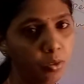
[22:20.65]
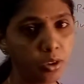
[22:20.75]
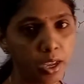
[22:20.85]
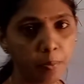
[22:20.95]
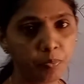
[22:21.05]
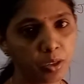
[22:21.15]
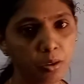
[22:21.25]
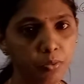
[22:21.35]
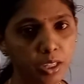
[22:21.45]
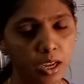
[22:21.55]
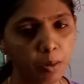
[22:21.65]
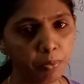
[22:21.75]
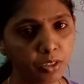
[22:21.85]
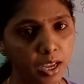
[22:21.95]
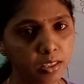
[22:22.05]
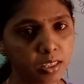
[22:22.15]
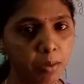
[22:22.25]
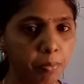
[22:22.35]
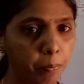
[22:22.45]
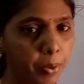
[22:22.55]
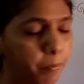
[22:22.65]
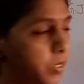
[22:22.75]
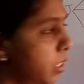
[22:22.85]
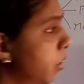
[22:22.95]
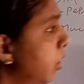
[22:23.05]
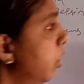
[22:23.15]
Okay, with the help of the enzyme pepsin.